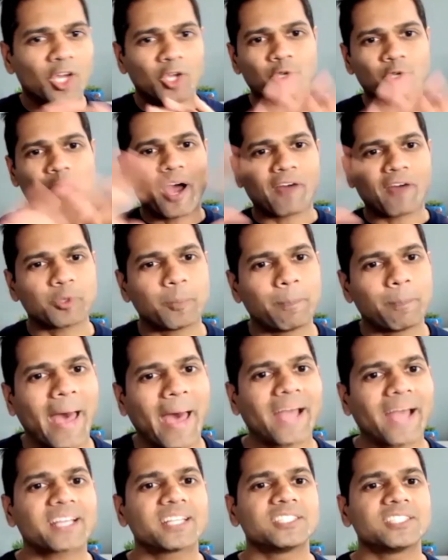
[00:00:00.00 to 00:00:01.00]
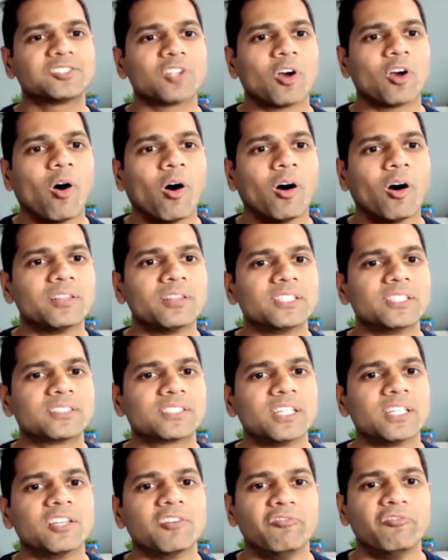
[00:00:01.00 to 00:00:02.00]
You have to package all this
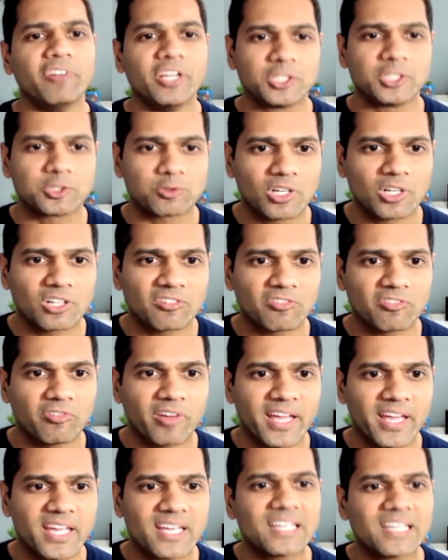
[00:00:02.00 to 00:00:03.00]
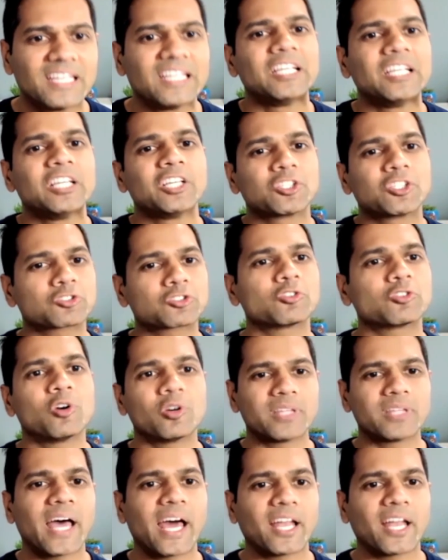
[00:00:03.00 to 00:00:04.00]
in a visual way so
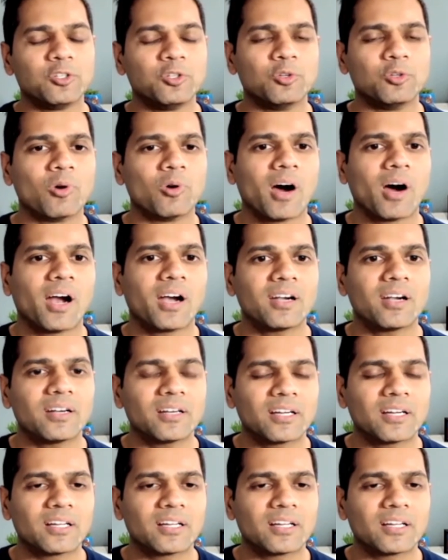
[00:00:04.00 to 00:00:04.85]
that you are